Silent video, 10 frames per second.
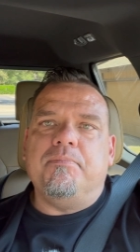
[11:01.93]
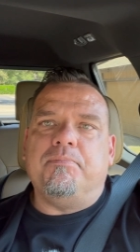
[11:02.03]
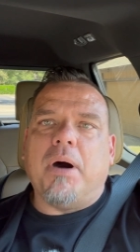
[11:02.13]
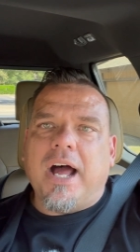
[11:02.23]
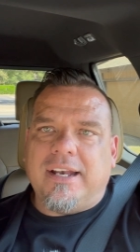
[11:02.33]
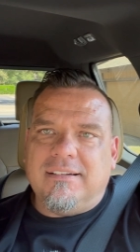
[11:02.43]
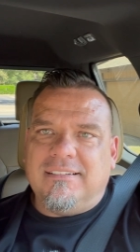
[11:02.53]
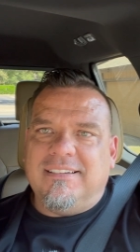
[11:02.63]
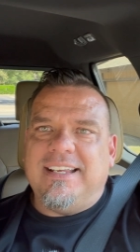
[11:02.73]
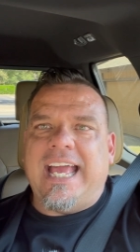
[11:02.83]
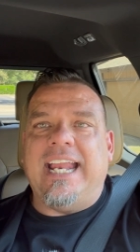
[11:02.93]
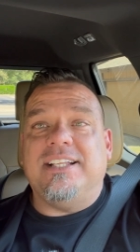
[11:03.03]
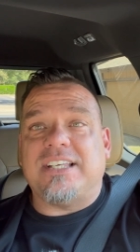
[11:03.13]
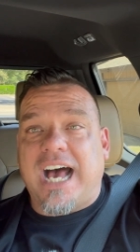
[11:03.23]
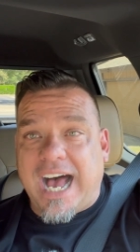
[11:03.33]
But at
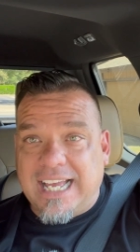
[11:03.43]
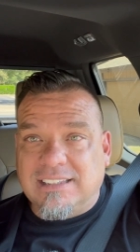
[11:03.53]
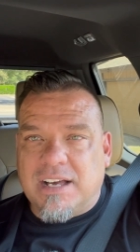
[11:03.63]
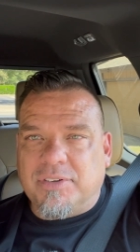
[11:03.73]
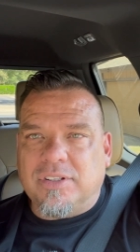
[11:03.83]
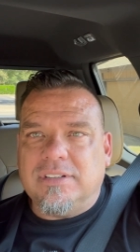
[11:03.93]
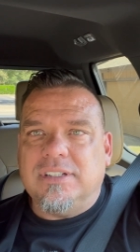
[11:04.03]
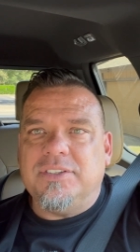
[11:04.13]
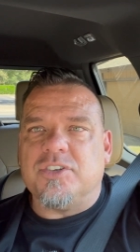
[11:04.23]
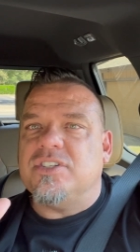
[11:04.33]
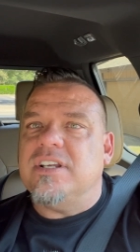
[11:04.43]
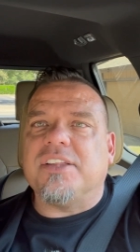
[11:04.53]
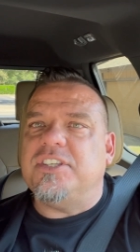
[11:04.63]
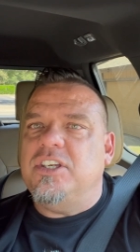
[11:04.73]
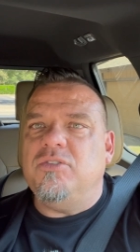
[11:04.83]
its high level, there's
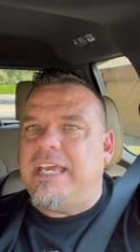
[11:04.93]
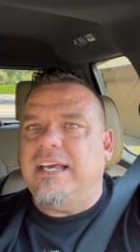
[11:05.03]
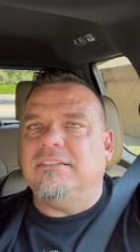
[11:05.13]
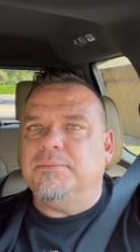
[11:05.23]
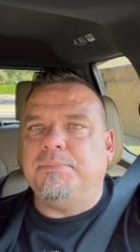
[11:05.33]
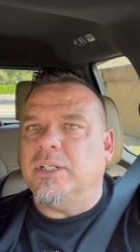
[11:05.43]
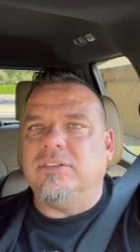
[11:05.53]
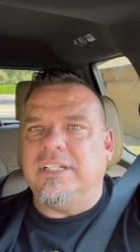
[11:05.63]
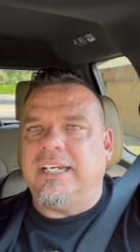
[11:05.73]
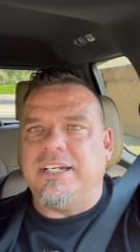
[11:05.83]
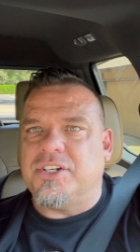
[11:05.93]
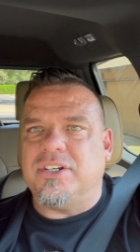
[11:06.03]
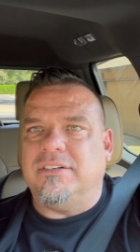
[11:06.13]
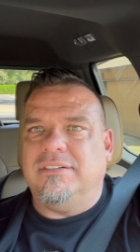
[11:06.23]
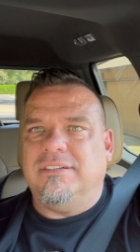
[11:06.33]
nothing you can't build in
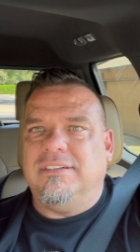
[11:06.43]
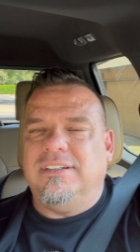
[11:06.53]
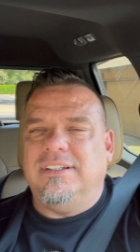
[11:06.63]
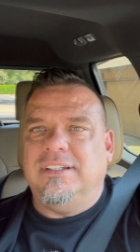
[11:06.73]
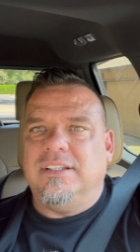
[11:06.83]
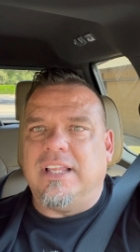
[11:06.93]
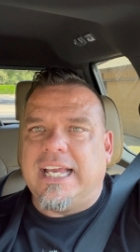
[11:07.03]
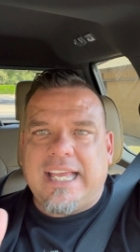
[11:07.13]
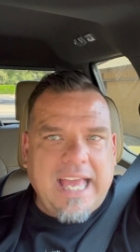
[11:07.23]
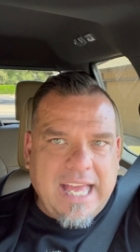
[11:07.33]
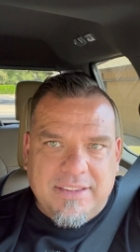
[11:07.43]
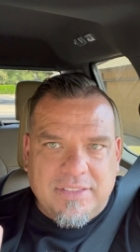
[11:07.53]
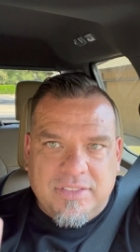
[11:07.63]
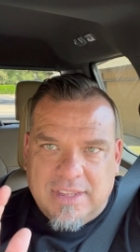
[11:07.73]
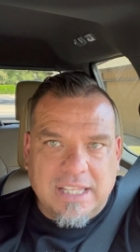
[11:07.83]
Ignition. Like
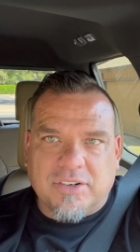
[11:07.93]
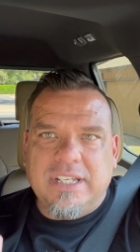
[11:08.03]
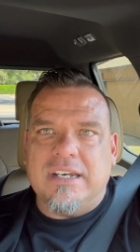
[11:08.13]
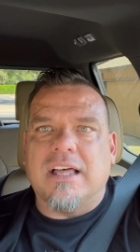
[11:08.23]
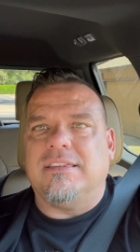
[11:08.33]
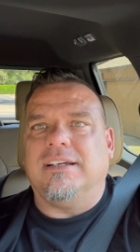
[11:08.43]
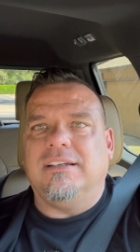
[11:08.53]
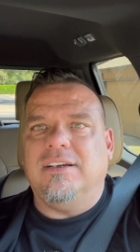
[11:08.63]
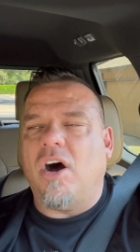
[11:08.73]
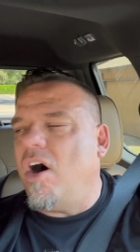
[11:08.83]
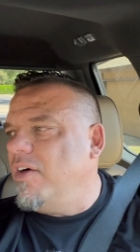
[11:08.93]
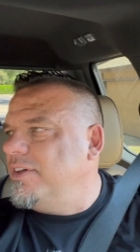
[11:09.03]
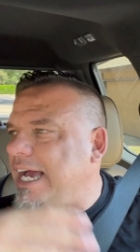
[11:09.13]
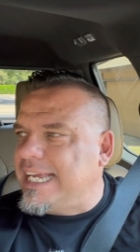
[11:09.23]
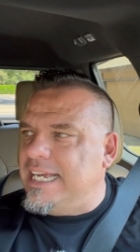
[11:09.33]
literally nothing. All
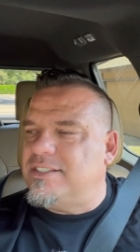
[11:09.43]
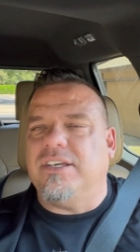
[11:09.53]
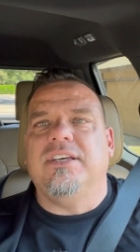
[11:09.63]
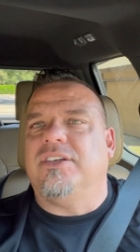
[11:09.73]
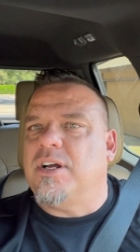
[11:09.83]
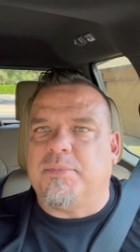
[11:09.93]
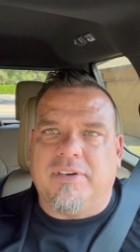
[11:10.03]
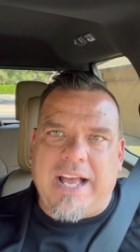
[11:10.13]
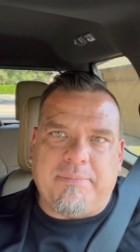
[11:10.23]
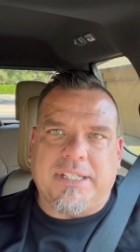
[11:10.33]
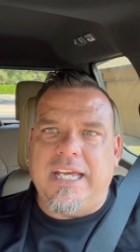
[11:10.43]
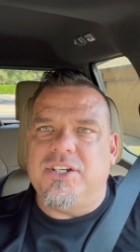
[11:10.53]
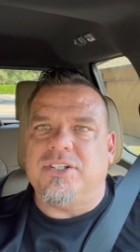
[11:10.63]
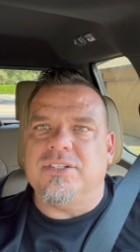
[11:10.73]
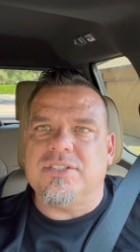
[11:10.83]
the I can't tell you the number of
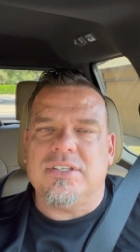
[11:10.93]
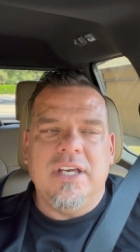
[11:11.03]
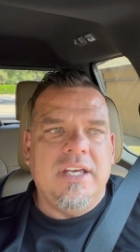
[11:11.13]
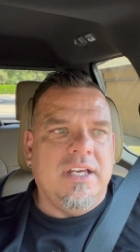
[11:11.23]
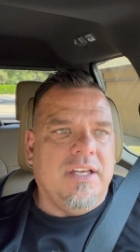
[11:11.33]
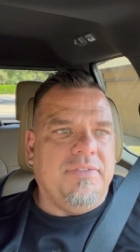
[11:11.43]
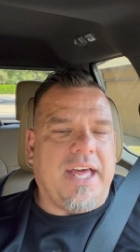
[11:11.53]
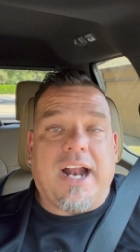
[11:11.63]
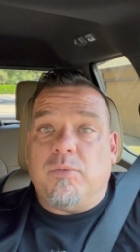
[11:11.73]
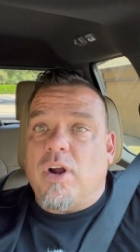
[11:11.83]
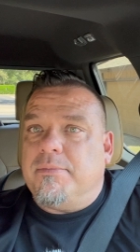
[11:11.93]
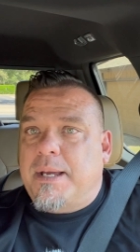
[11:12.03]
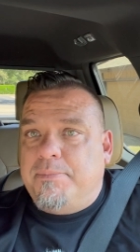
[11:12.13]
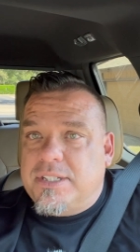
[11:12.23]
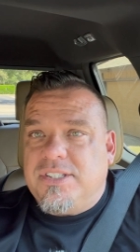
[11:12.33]
applications that I run my
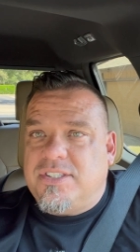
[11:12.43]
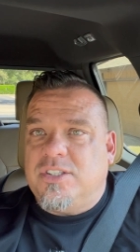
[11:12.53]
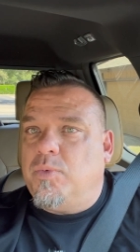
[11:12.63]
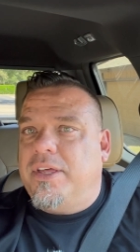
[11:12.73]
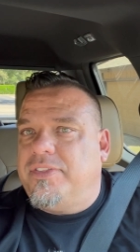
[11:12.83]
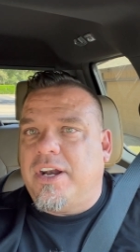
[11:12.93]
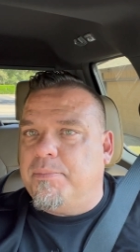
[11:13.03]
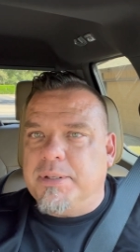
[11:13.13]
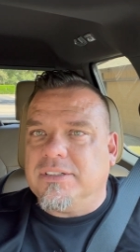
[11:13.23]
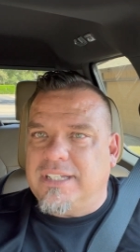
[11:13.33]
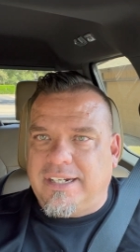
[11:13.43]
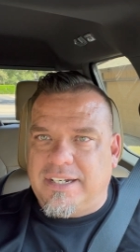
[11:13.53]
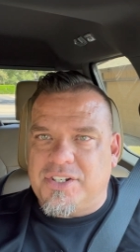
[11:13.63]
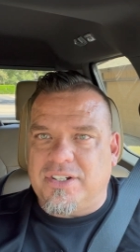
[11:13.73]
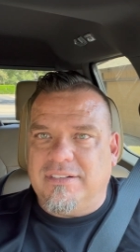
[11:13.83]
businesses with that are built in
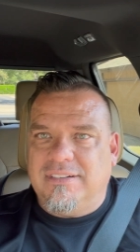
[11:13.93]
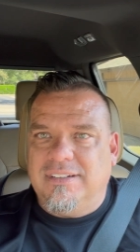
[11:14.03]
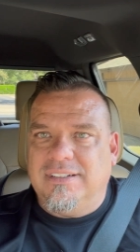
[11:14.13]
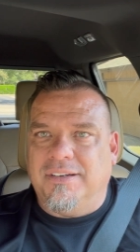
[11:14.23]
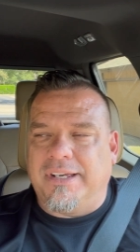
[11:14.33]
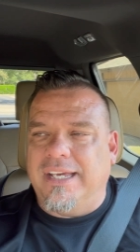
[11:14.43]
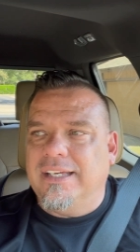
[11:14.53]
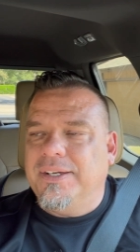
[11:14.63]
Ignition. Okay.